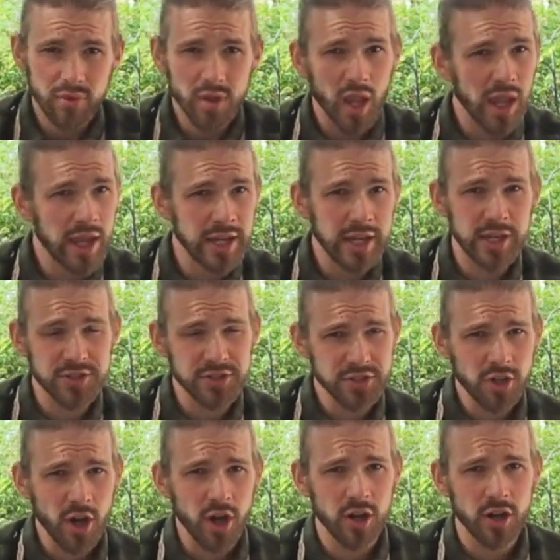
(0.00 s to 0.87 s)
I'm going to
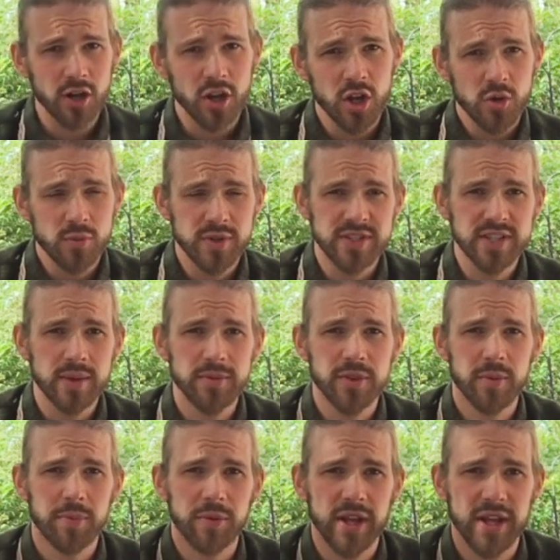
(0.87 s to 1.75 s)
start with some
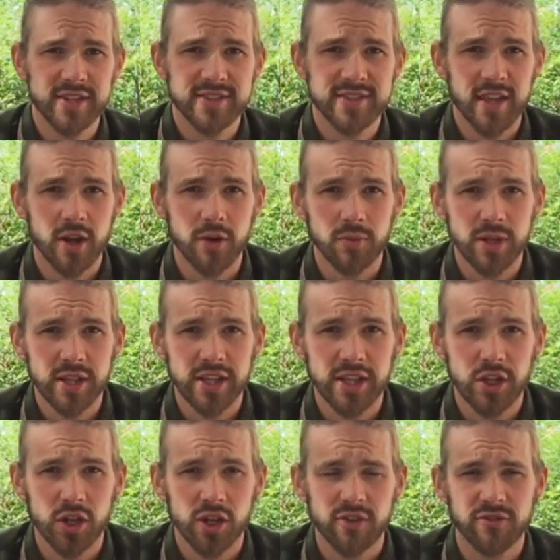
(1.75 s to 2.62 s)
of the plants that are really
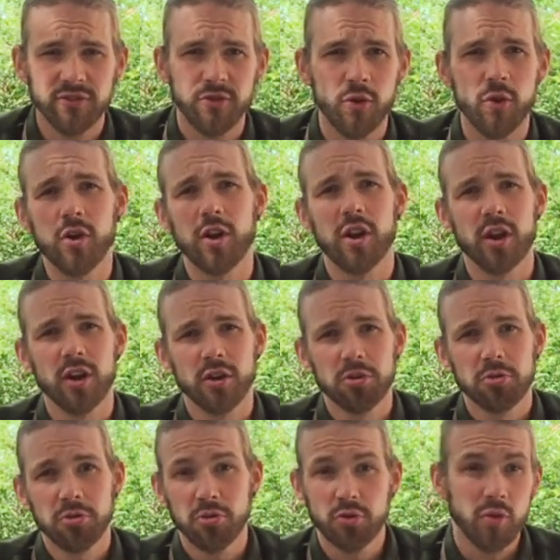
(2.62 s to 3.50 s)
good for
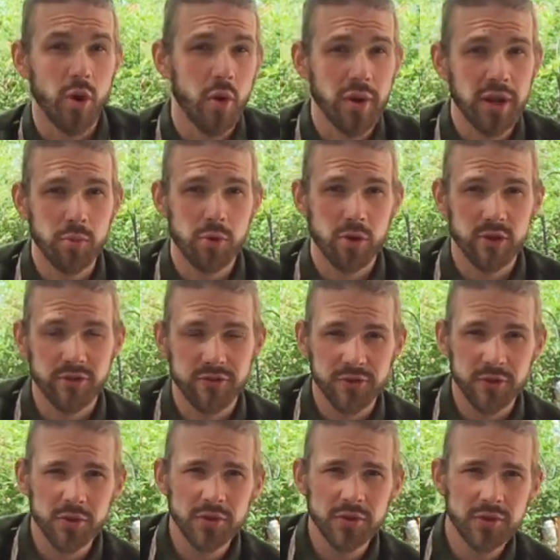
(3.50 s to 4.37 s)
growing more
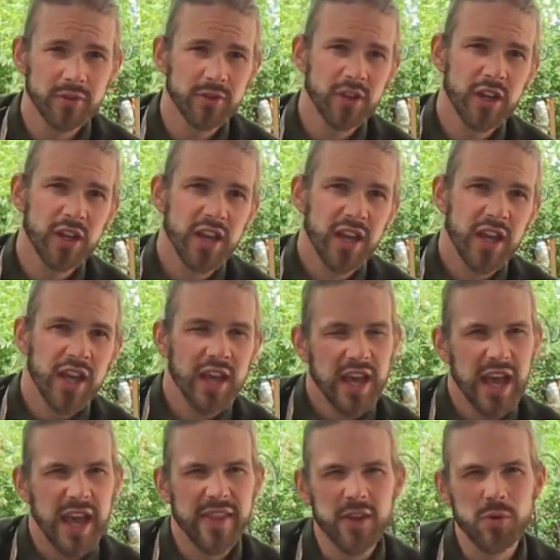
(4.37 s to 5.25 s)
food,
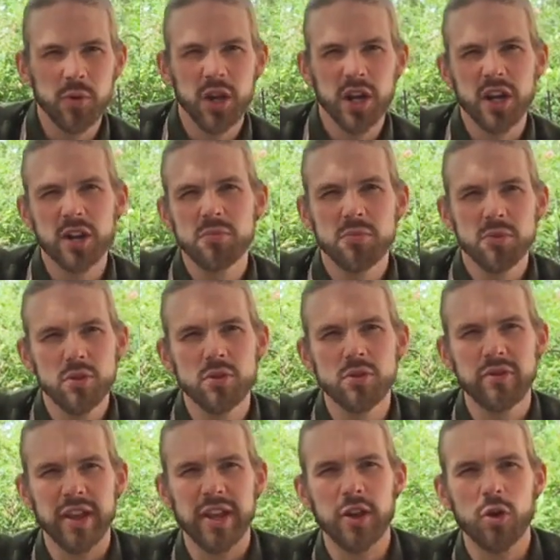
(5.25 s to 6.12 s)
and then we're going to
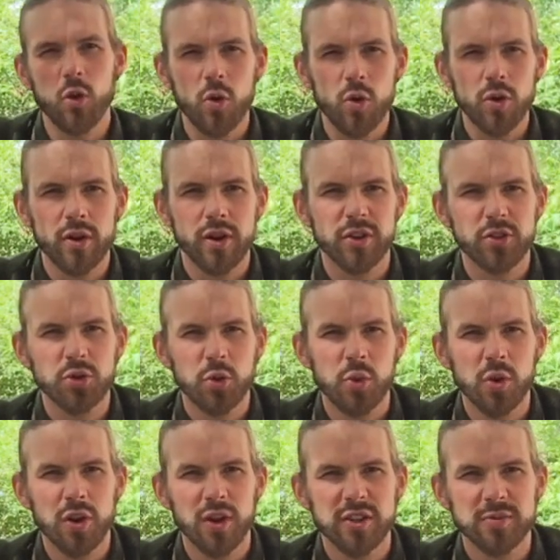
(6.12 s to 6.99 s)
move in order
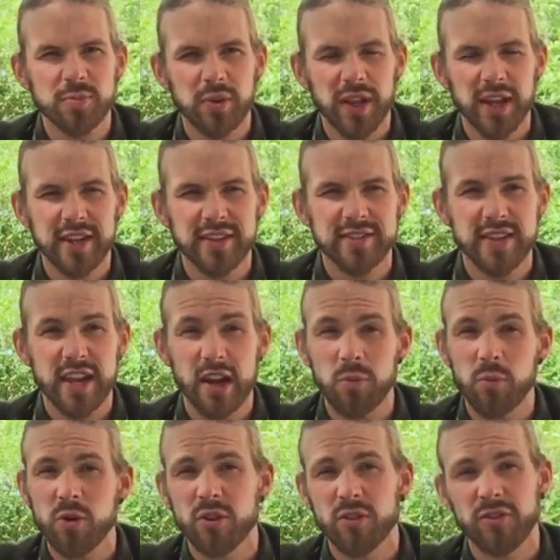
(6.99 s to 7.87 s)
towards plants that
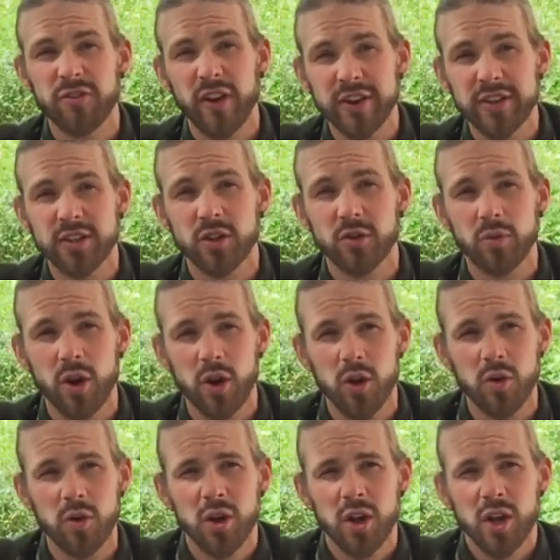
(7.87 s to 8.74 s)
are more fun to grow